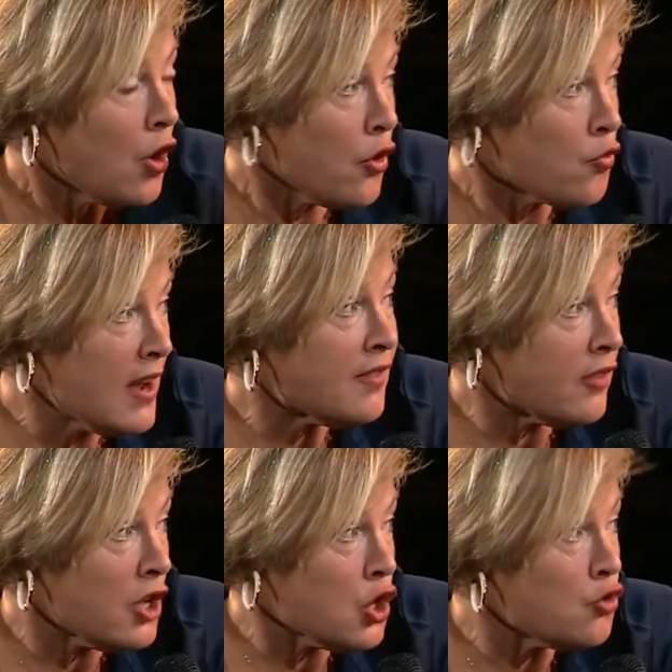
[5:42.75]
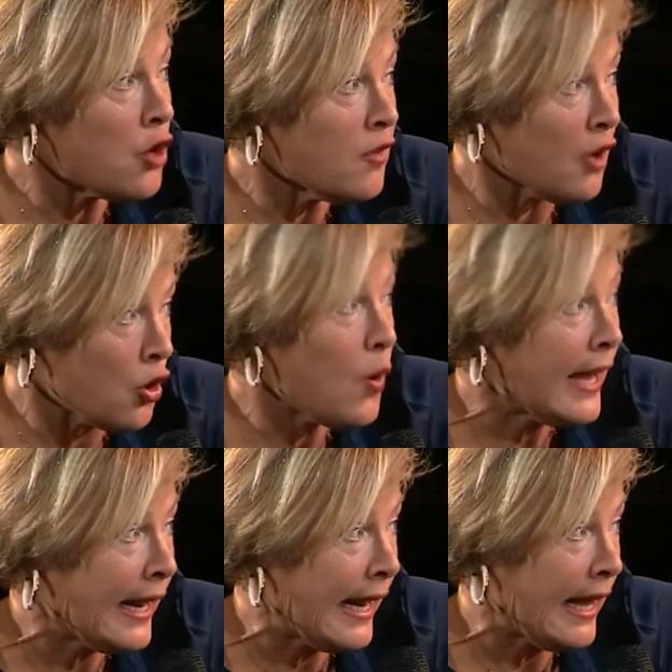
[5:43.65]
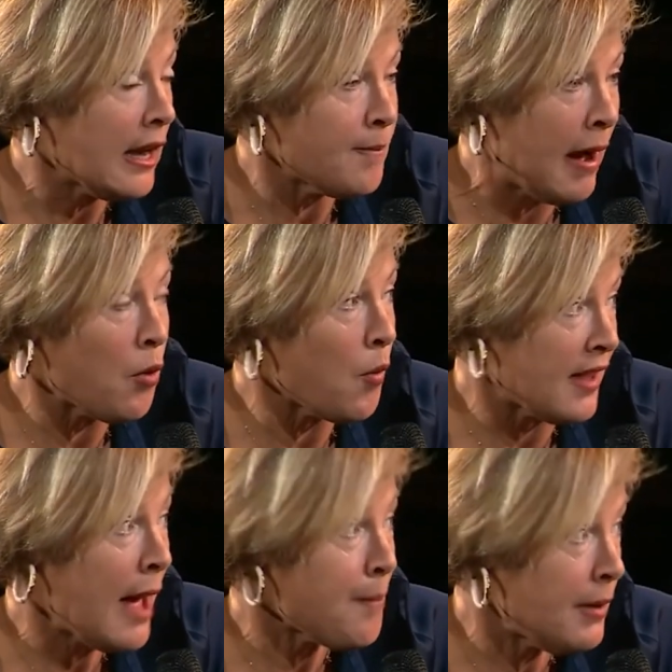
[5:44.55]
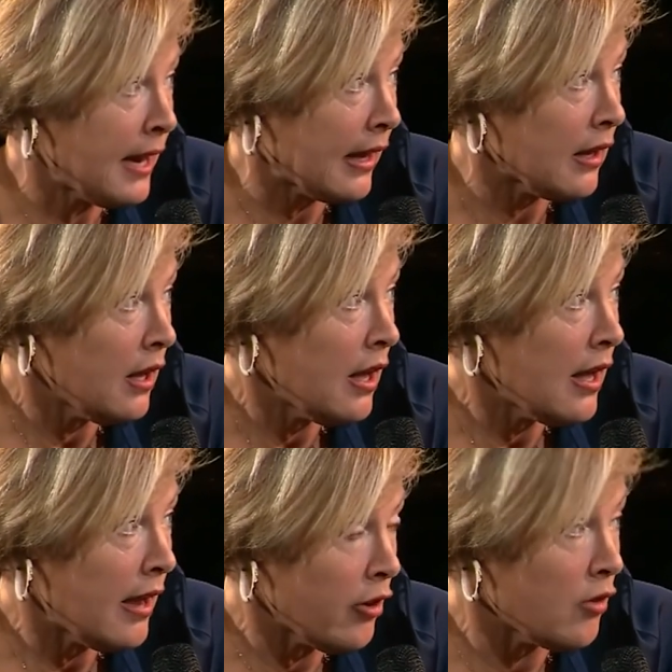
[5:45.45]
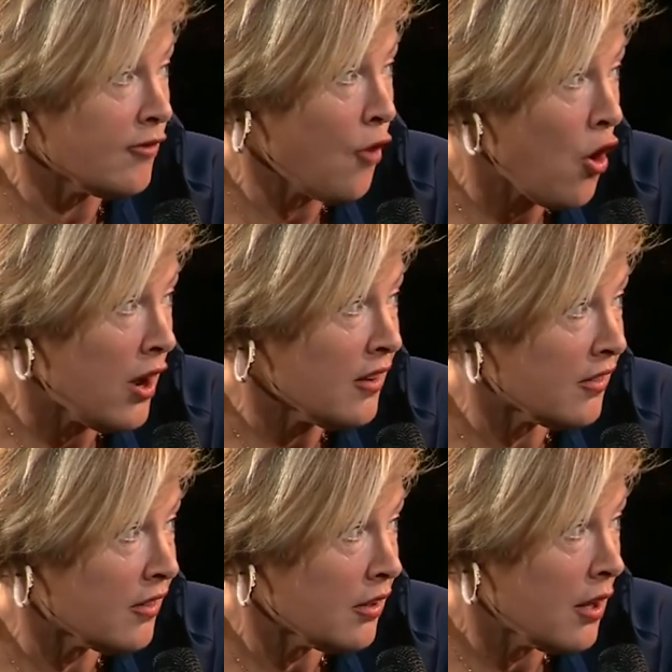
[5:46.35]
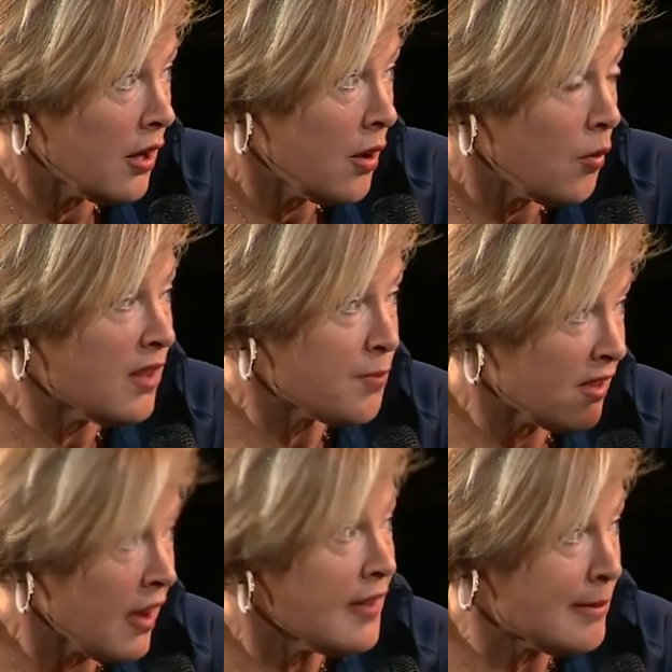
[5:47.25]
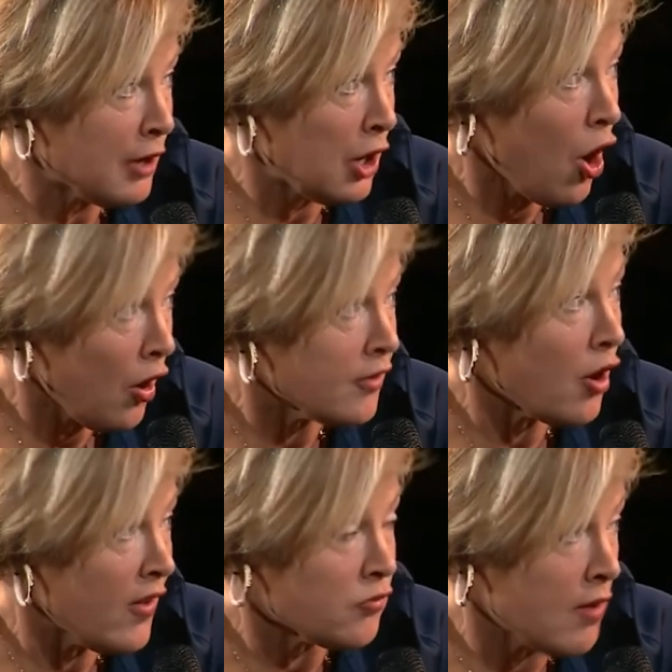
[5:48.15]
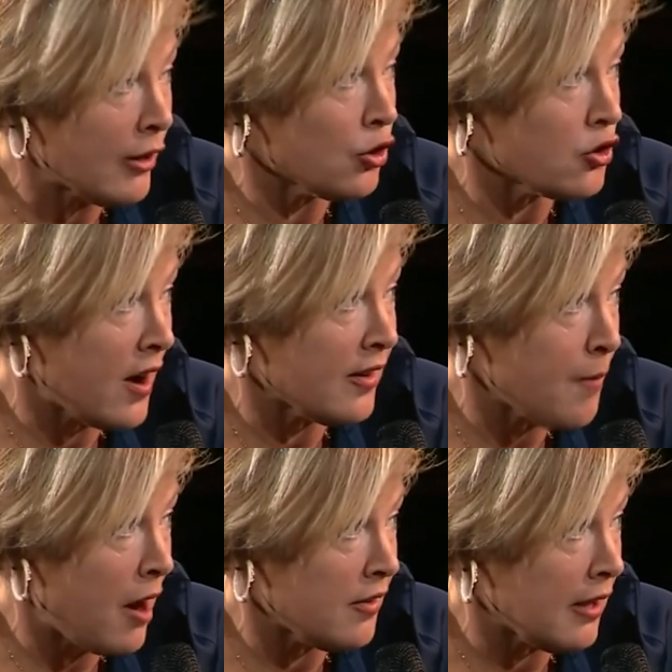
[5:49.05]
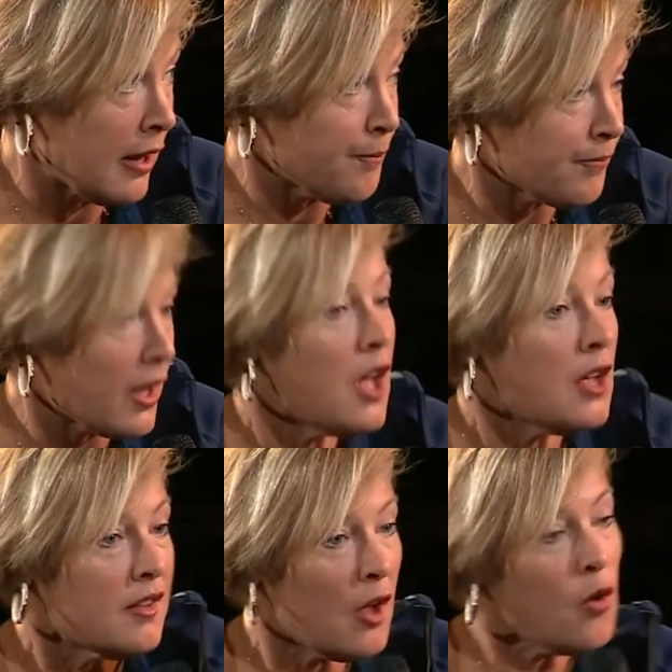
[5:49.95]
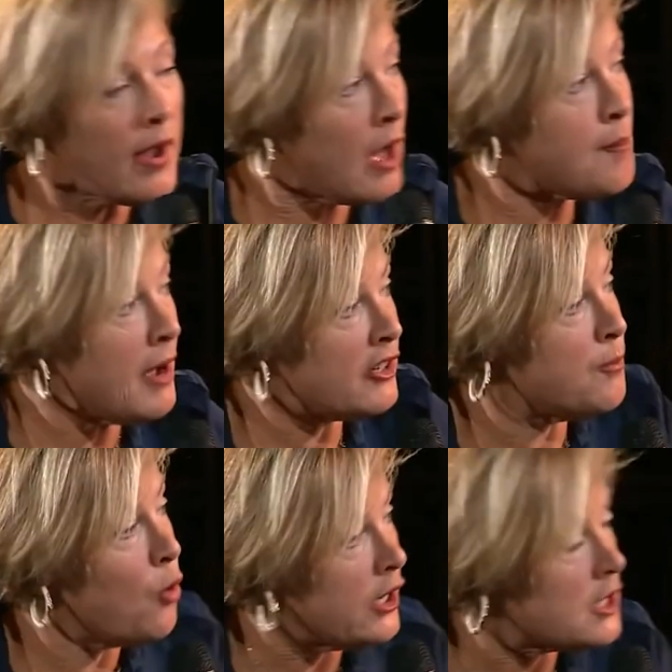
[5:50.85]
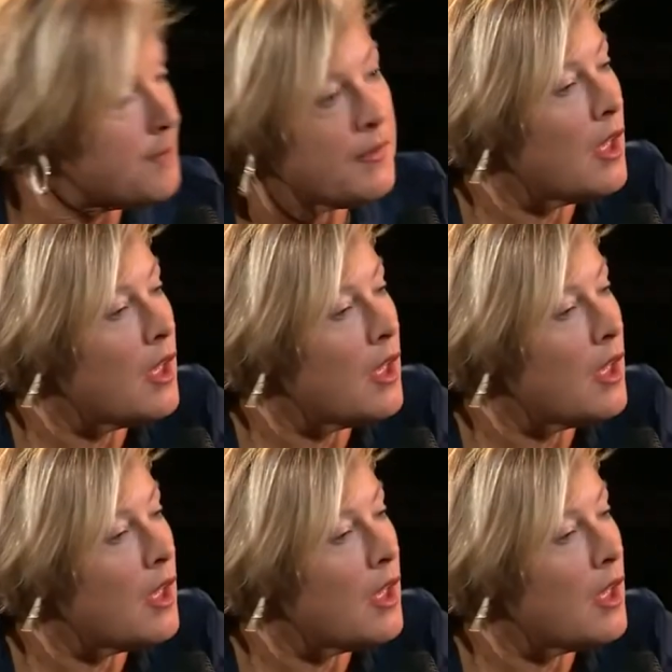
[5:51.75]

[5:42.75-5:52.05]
The reason that you know so quickly about what was happening in those forests is precisely because of this radical transparency. So I come back to the point.